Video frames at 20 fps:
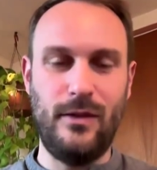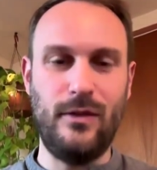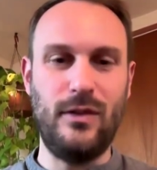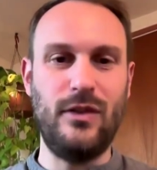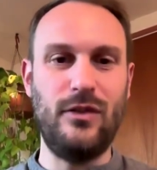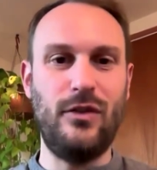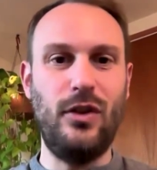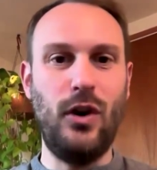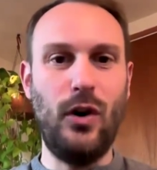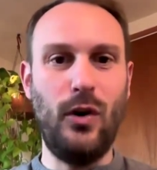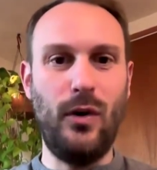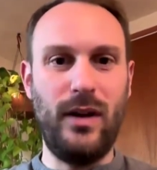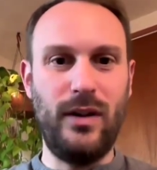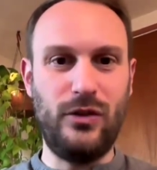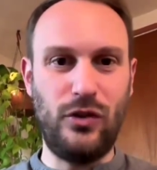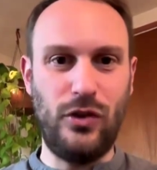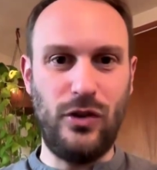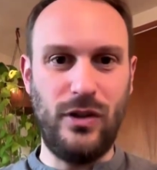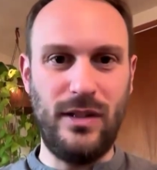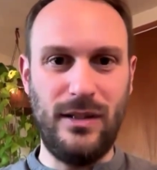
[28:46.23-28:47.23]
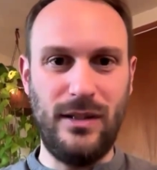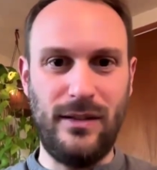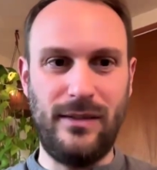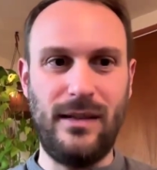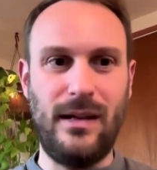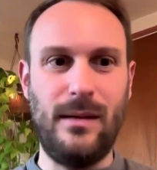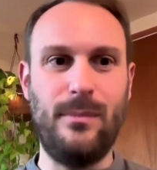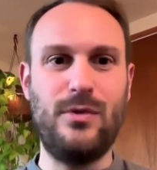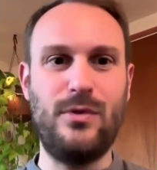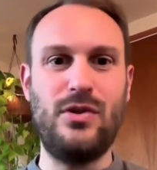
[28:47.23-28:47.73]
There is no eternal
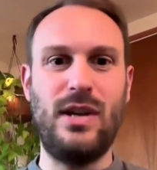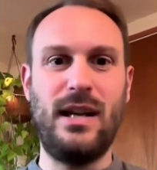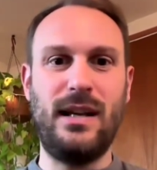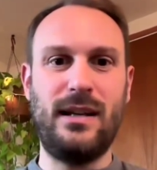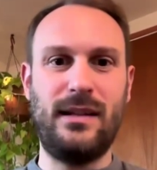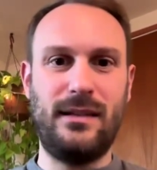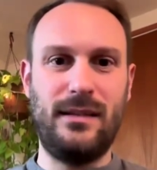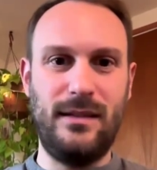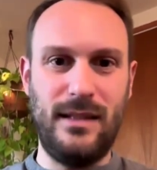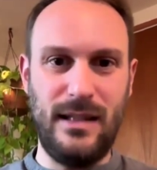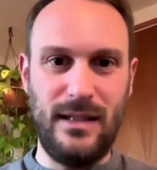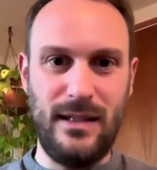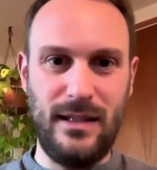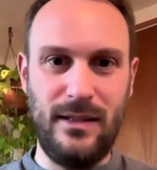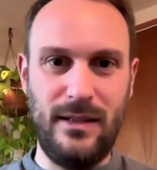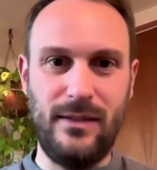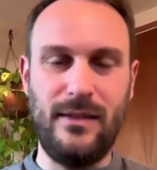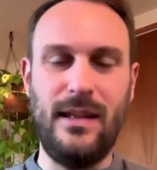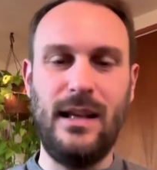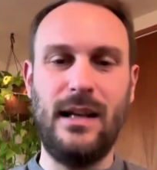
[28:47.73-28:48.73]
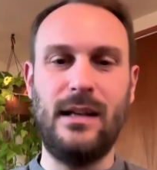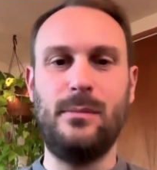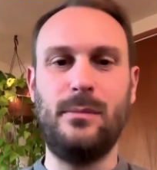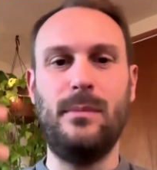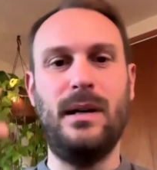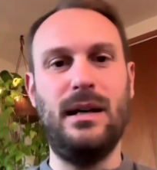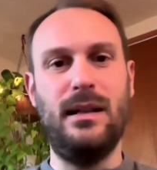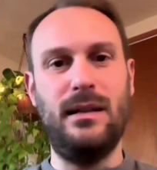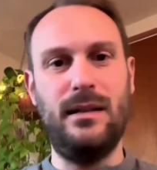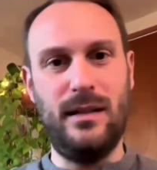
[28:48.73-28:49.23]
subject that is the
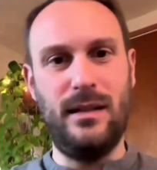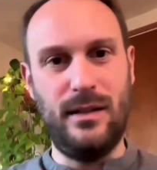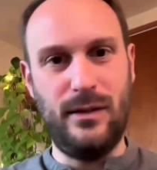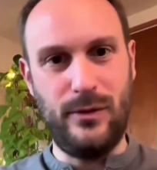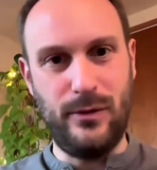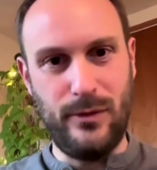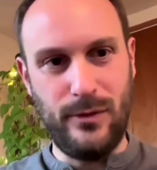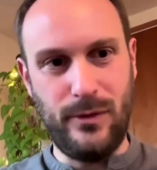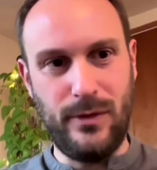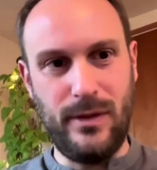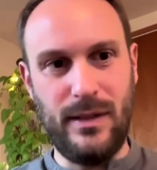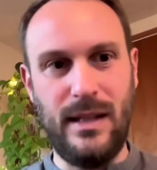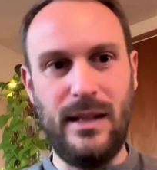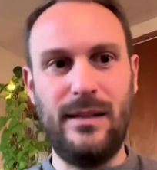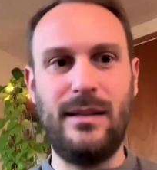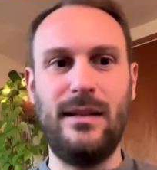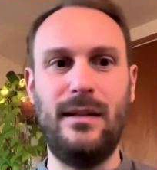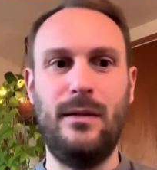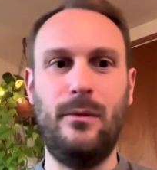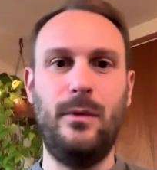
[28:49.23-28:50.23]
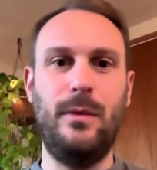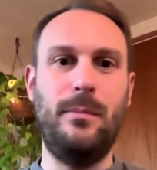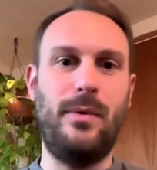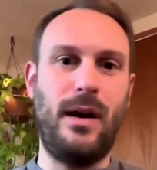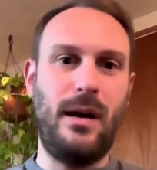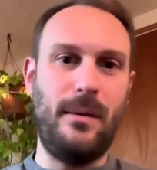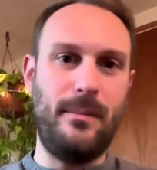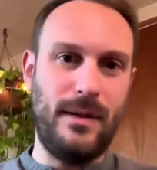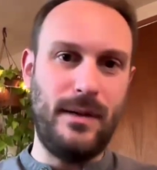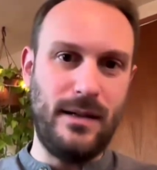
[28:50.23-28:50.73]
Atman, that is also identical with
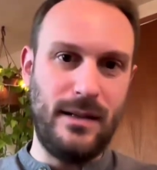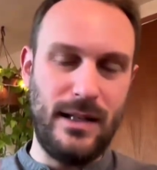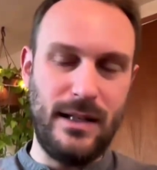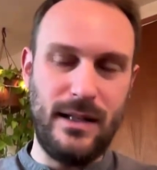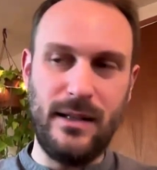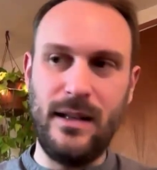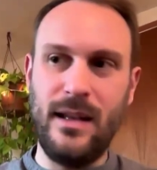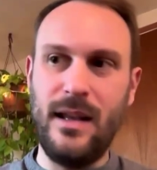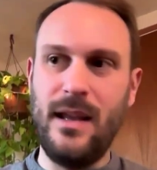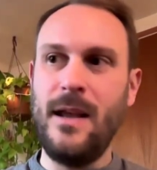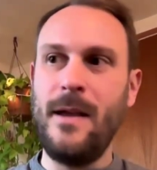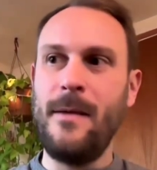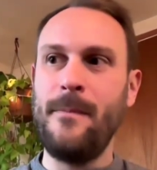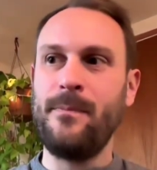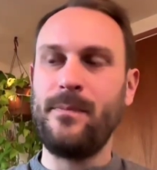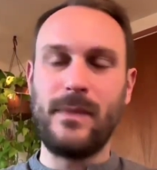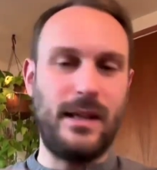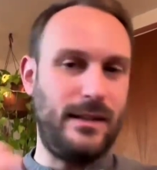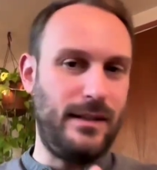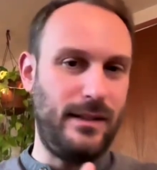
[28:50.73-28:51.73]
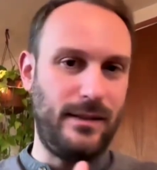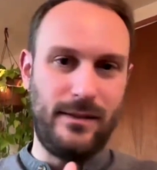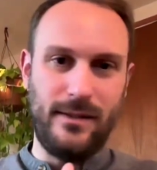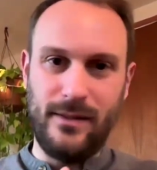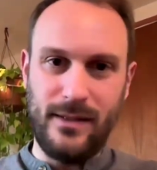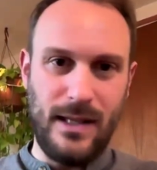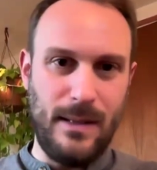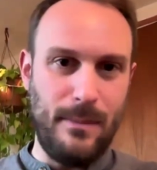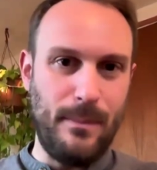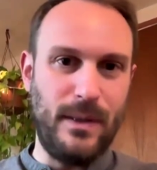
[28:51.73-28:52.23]
Brahman. And it is
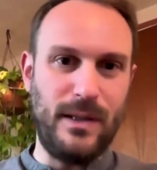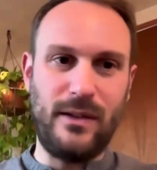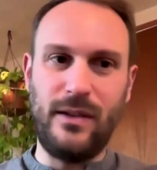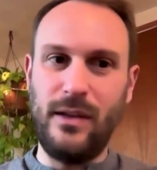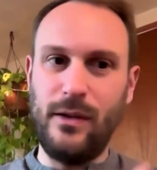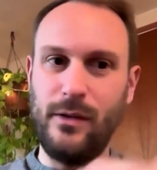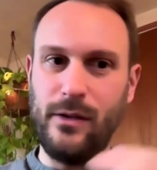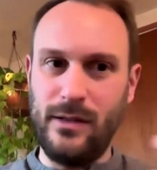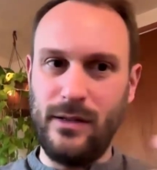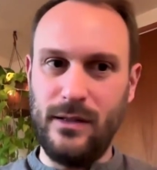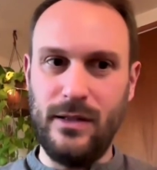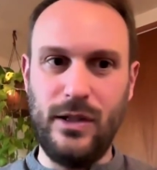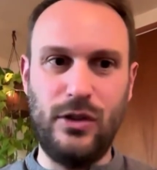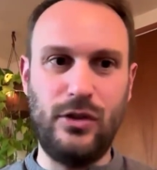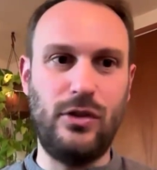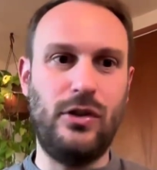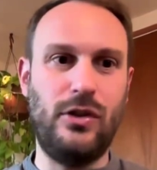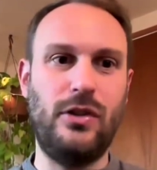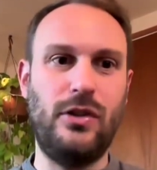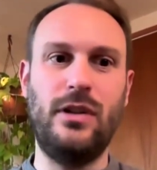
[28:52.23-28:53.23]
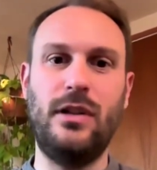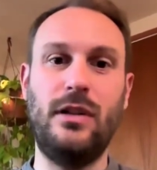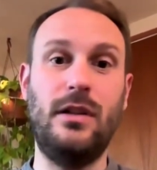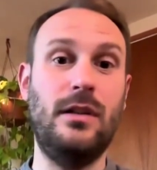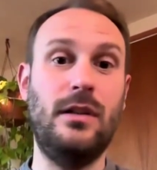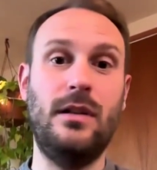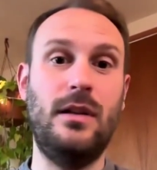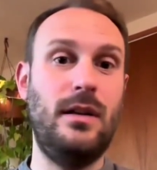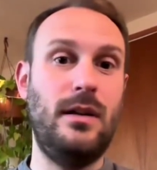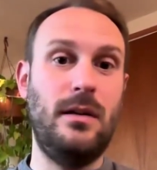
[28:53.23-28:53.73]
this immaterial,
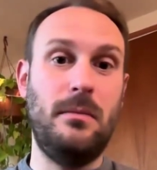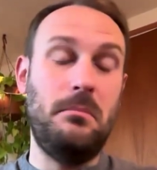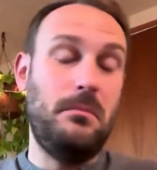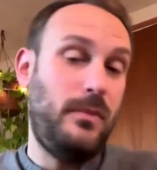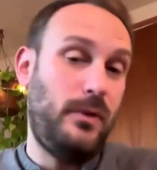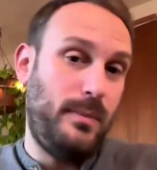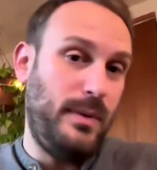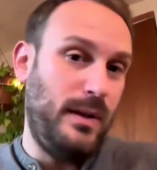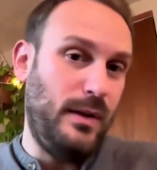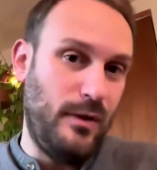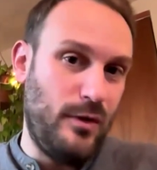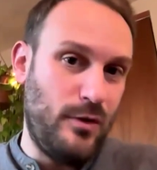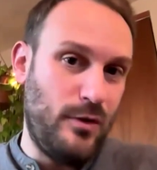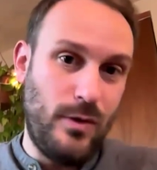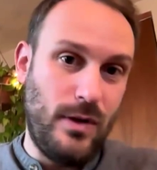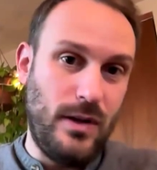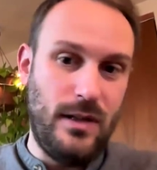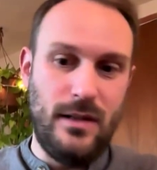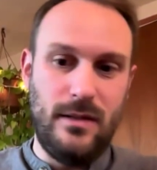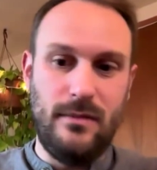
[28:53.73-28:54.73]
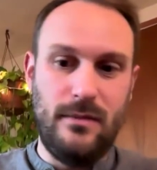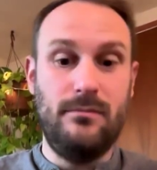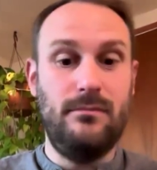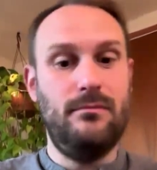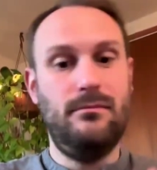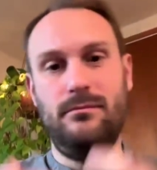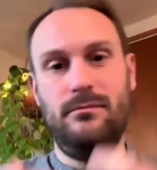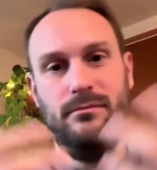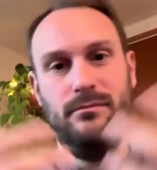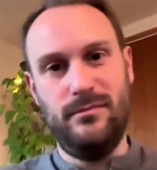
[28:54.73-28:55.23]
eternal, spiritual,
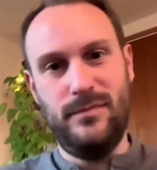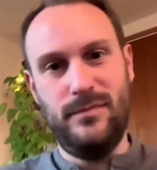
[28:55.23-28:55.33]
